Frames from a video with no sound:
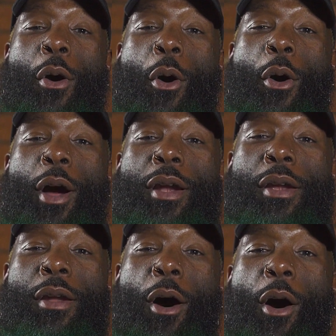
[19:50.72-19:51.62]

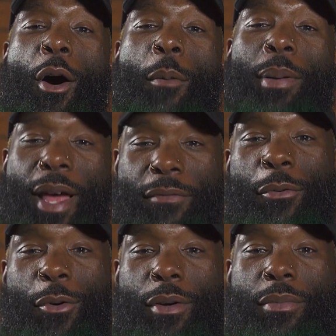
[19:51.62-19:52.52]
on all
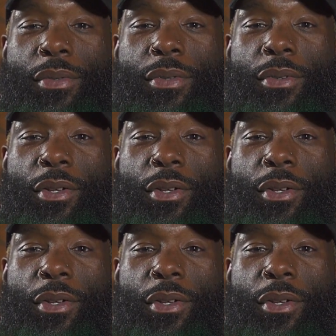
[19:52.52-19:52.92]
platforms.